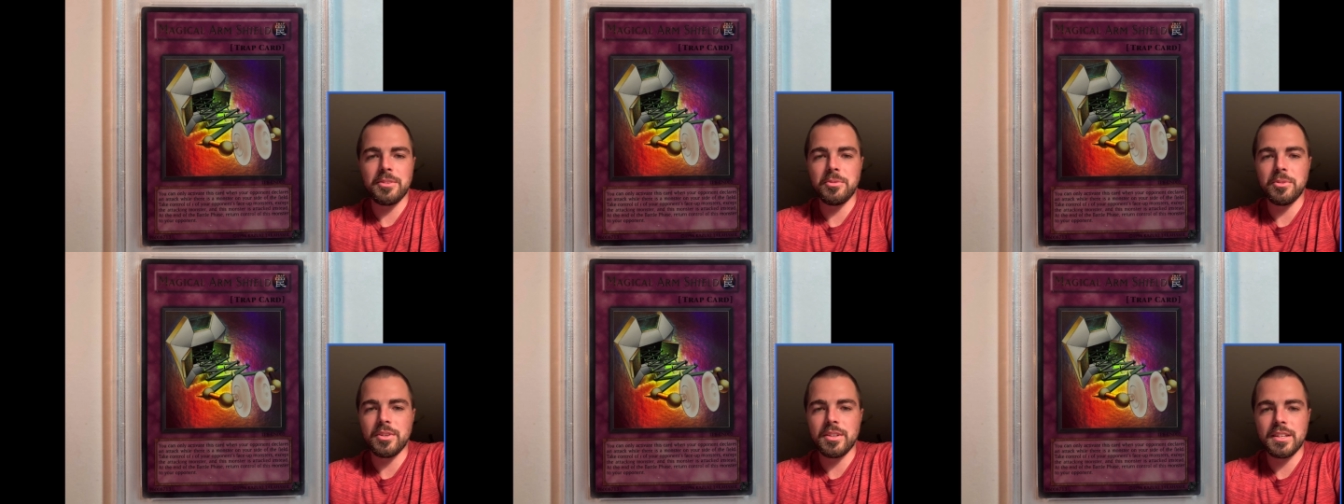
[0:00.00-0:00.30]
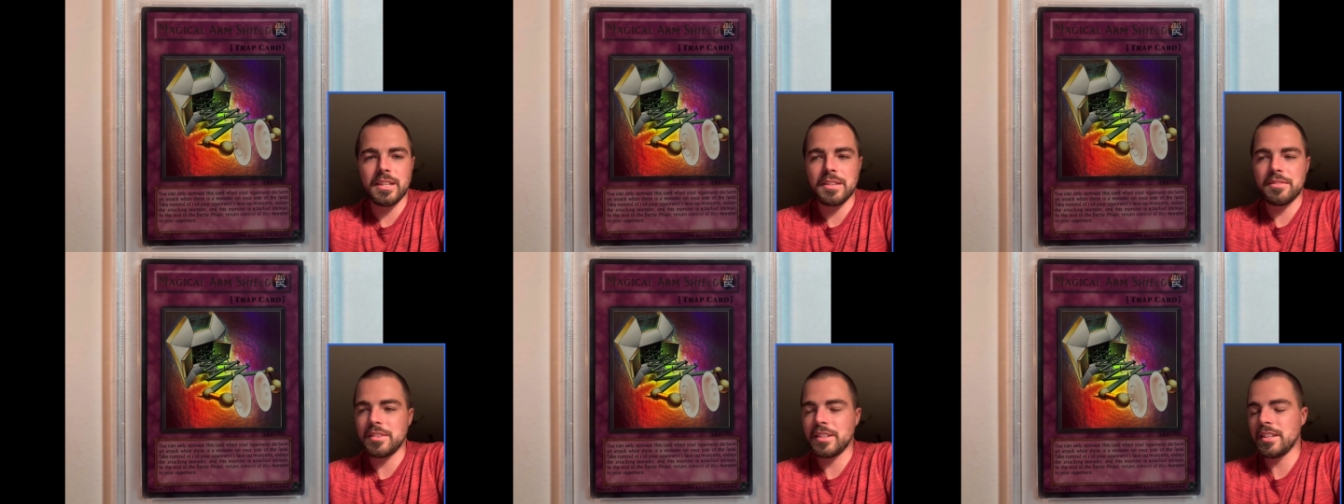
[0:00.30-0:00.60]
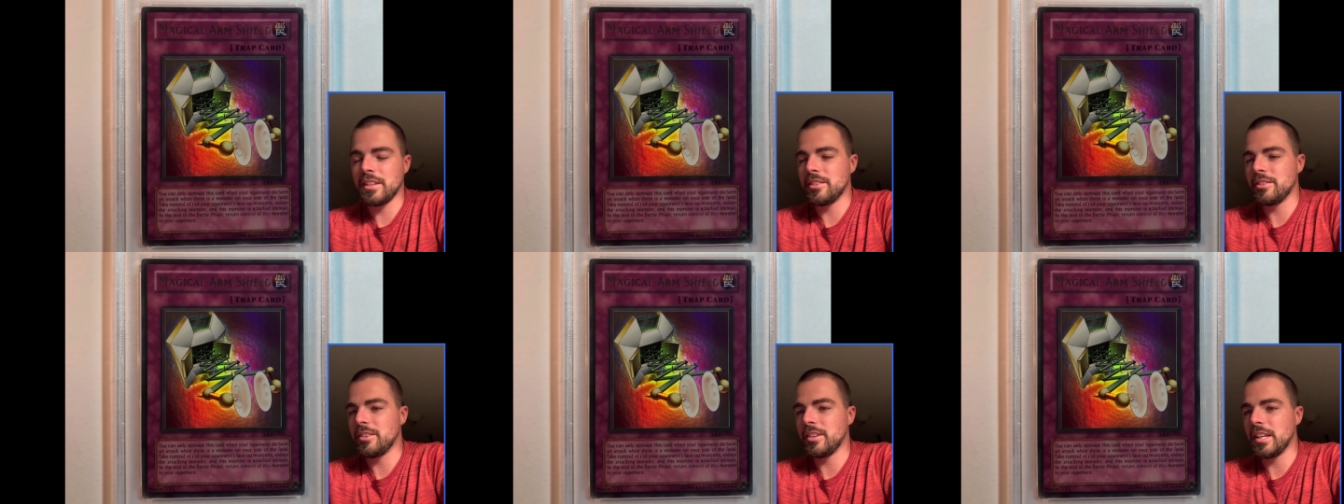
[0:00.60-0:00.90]
one in every
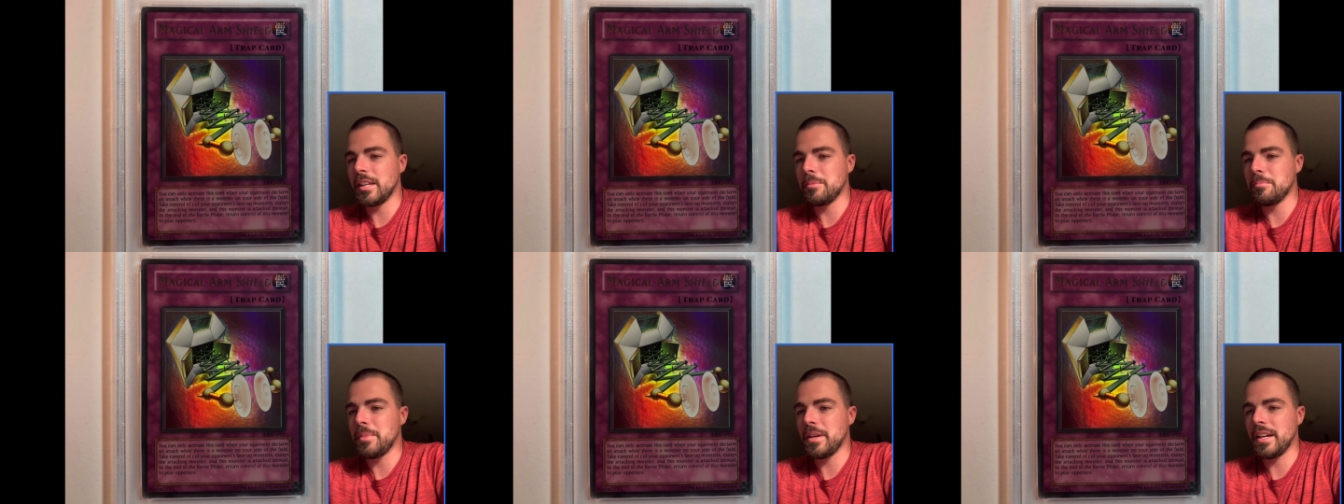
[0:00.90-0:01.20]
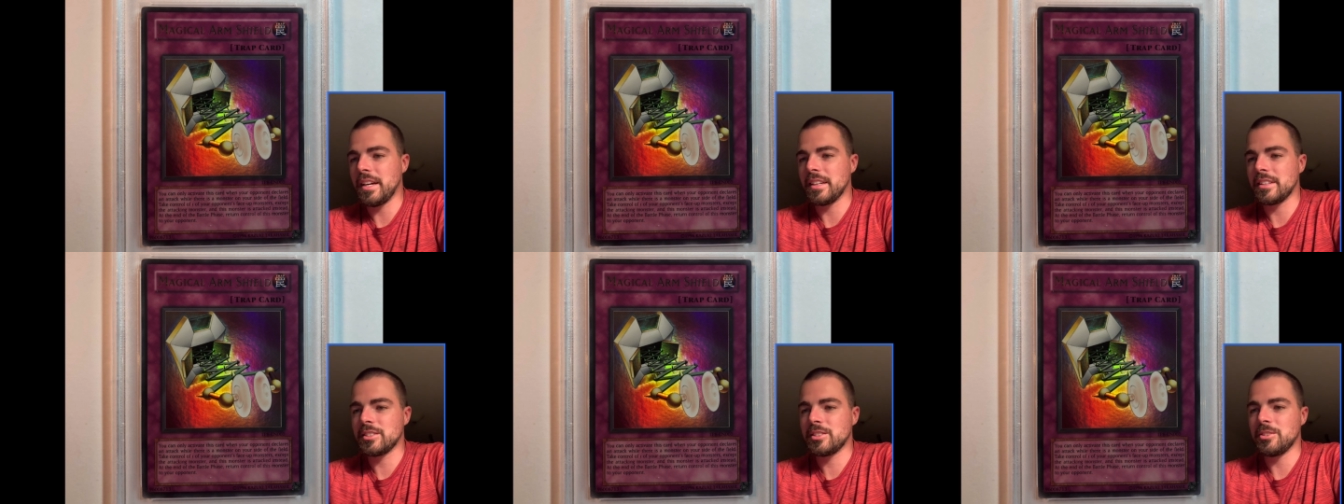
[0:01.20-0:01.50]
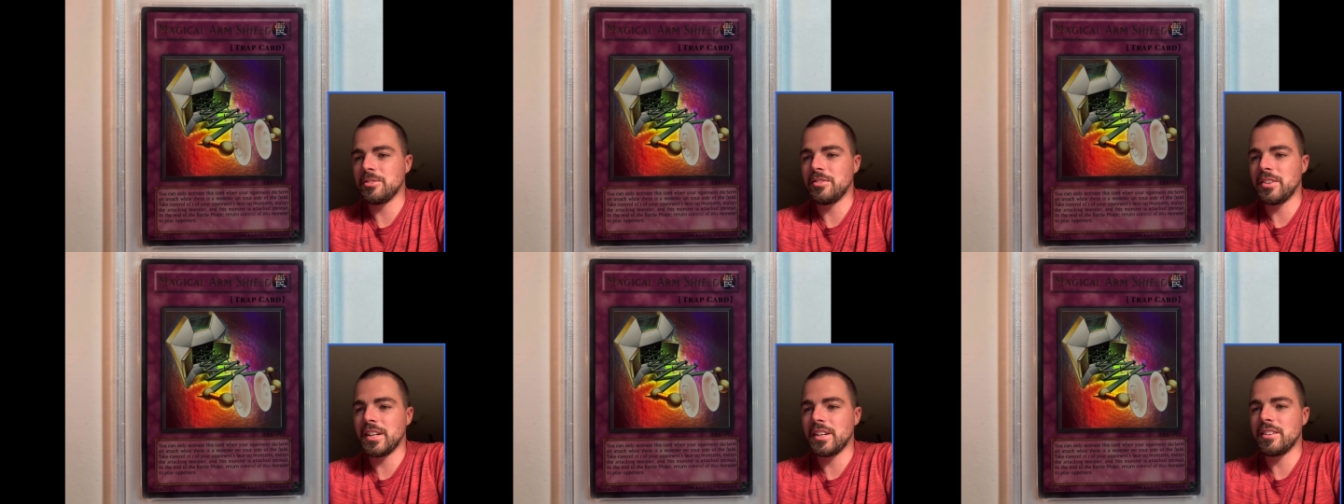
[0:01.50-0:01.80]
108 packs,
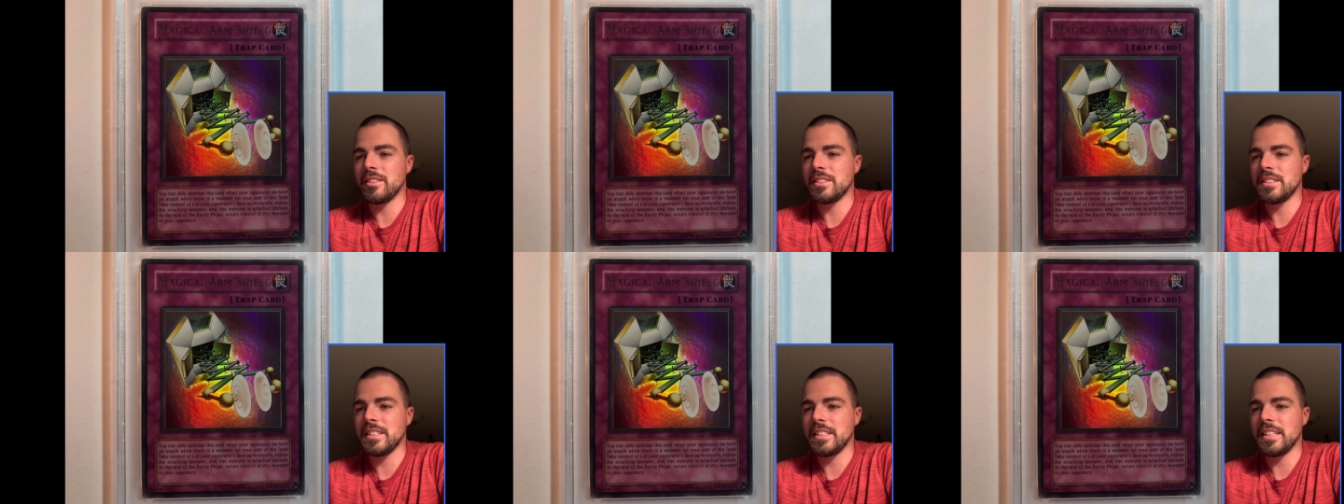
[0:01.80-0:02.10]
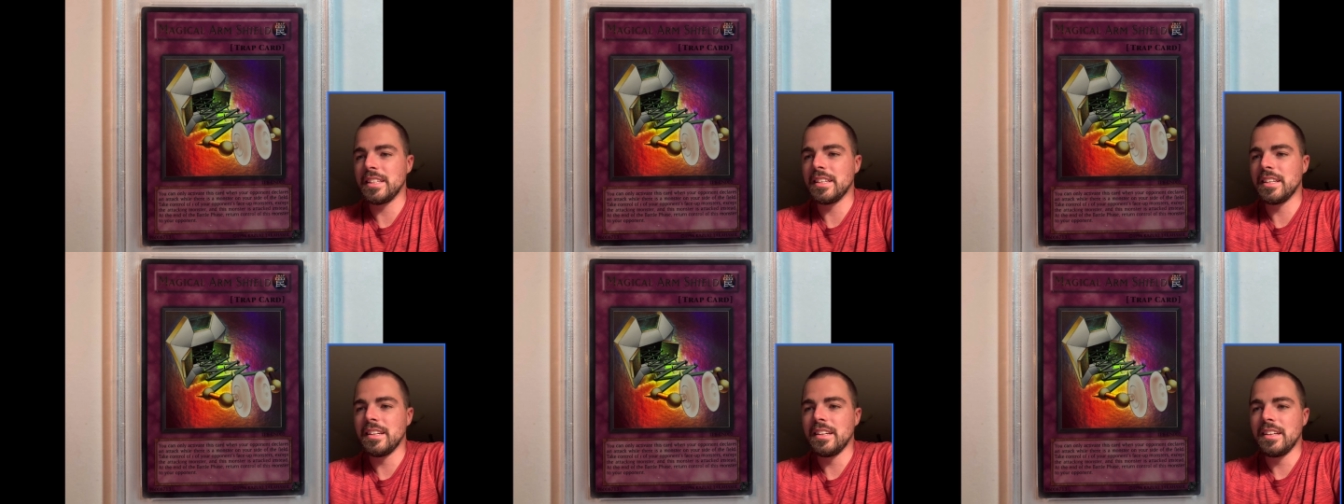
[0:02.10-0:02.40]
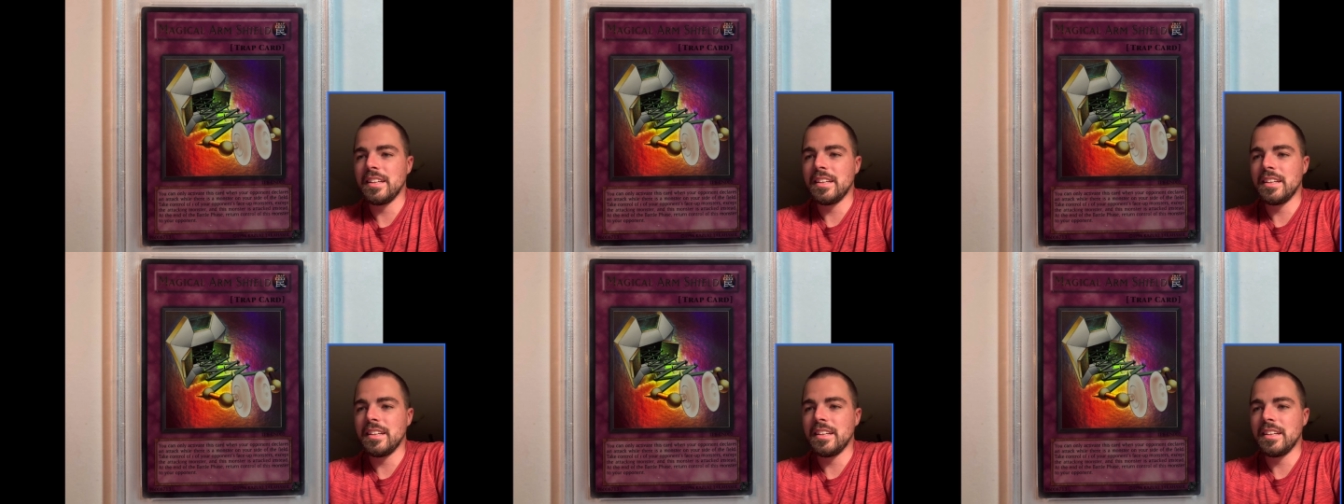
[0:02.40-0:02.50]
a rarity,